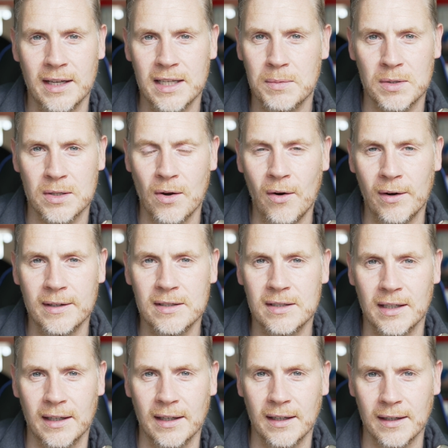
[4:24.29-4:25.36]
This was not
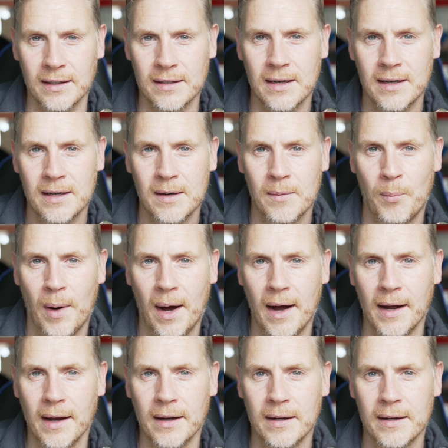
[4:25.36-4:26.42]
instigated
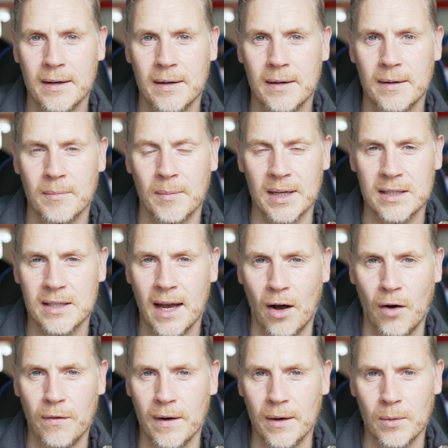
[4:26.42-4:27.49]
by
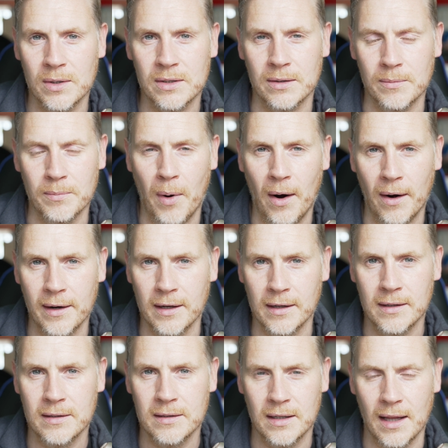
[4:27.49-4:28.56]
myself. I wasn't
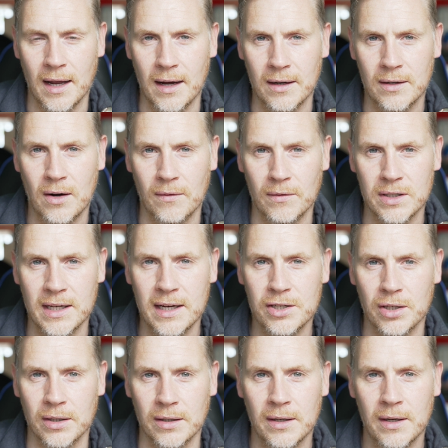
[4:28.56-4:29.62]
party to that
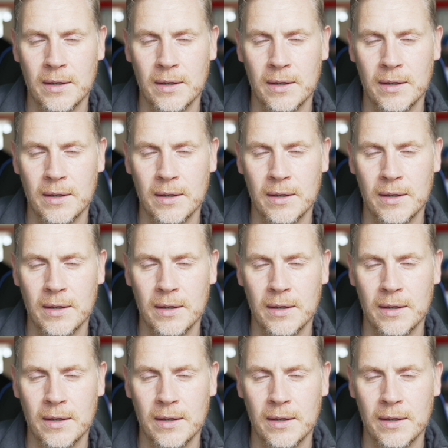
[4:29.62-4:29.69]
conversation.